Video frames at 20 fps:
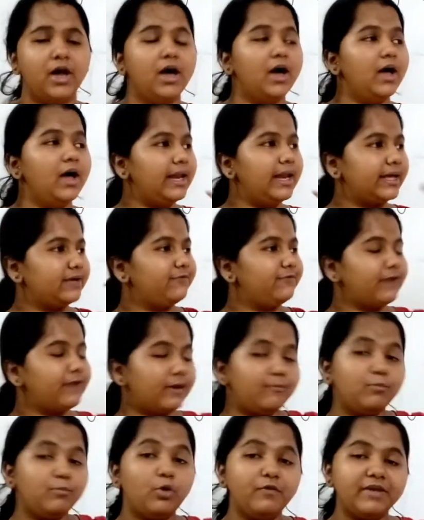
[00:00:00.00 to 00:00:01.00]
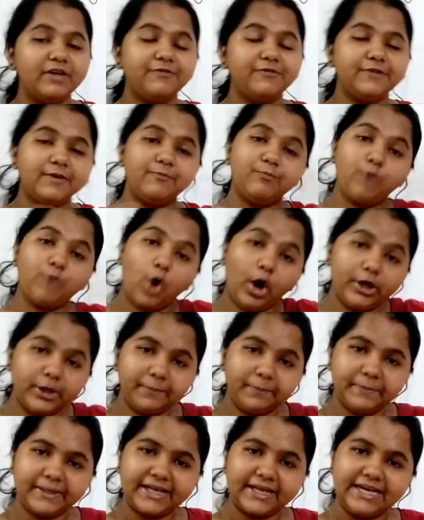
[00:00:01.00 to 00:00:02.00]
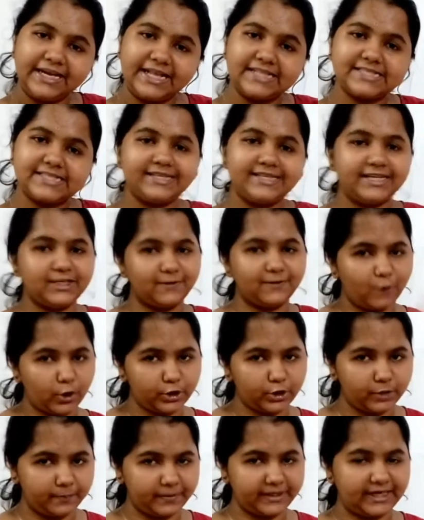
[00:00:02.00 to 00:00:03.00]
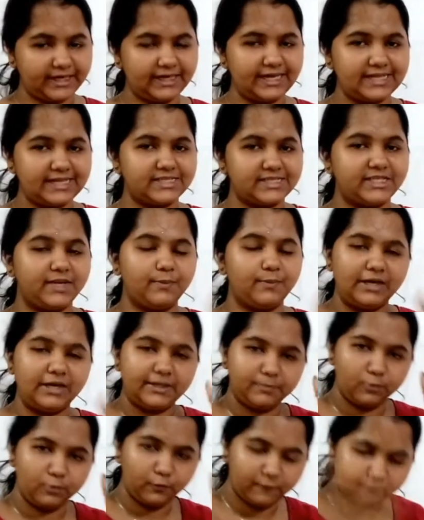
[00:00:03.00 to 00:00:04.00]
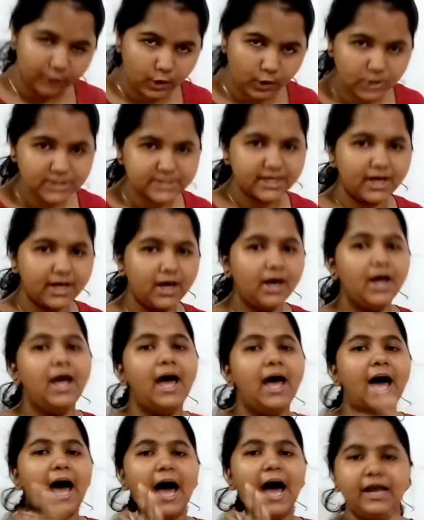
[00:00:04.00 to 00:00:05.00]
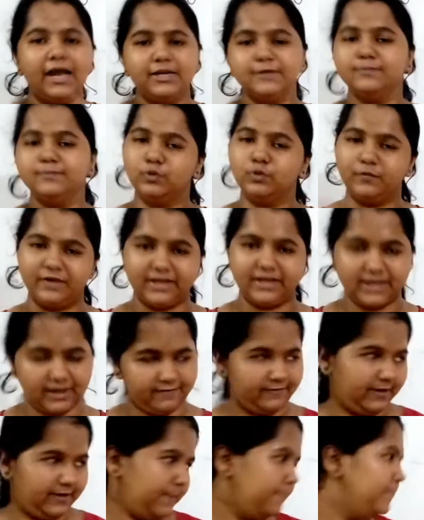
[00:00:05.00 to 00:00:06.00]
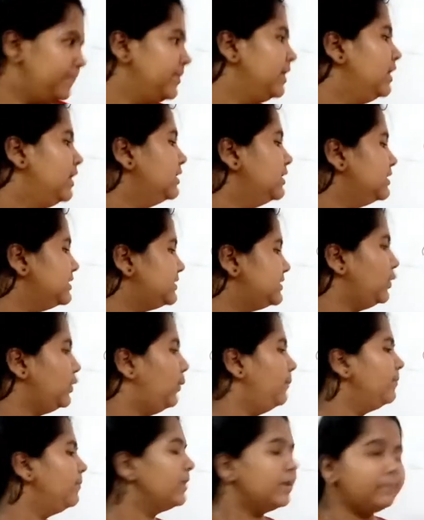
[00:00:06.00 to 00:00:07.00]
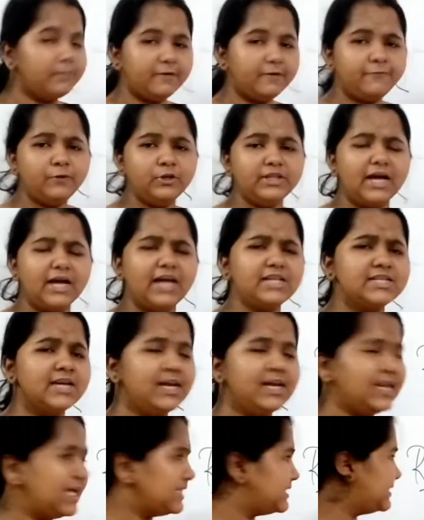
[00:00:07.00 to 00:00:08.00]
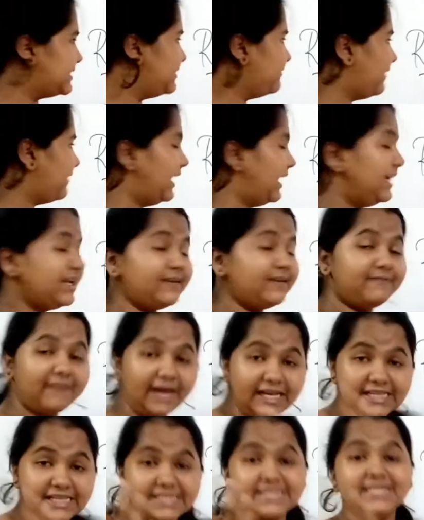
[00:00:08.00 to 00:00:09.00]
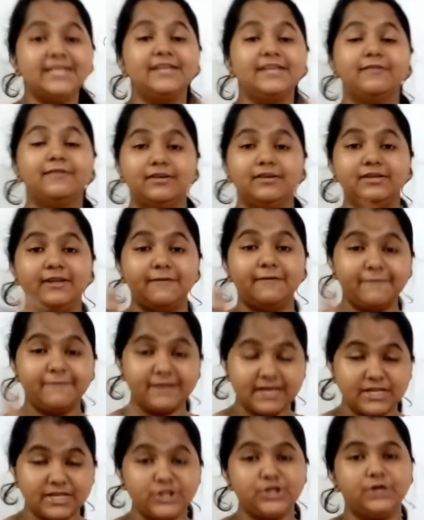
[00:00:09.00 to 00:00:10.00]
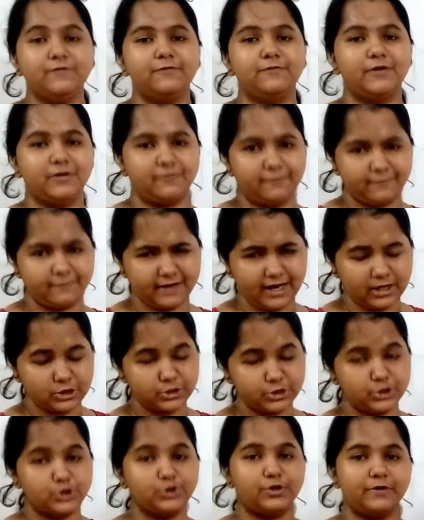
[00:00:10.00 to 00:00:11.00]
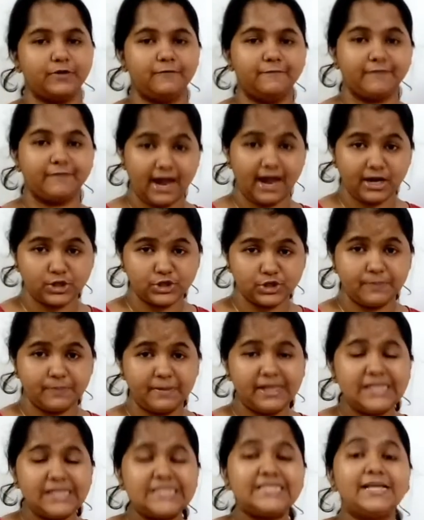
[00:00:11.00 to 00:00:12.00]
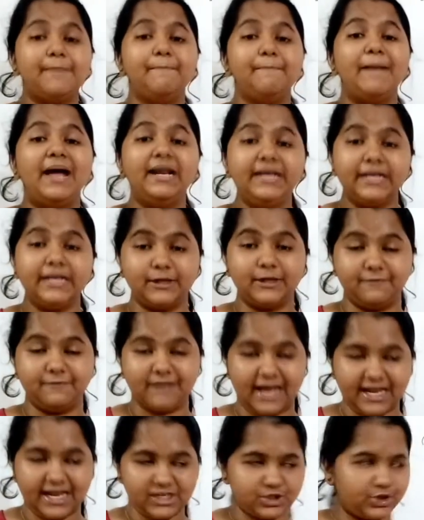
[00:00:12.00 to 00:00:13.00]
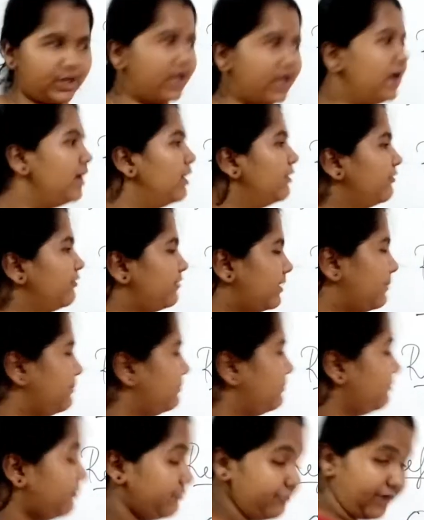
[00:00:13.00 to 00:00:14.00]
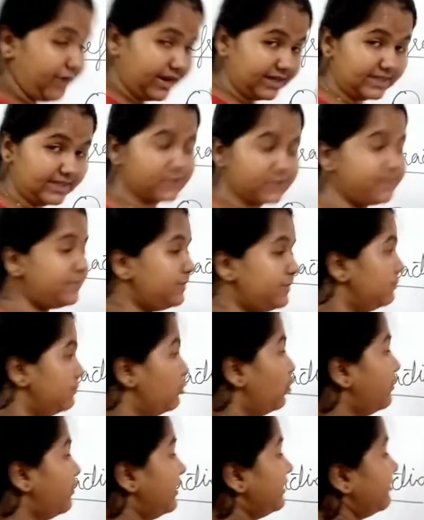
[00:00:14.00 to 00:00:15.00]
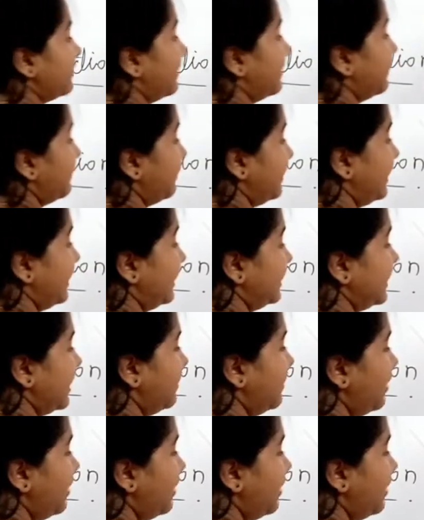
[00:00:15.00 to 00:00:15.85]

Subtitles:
like from moving from what optical density to what optical density will it move closer and moving away. So, before that, let's revise the definition for refraction. So, refraction means the bending of light ray from when it is moving from a medium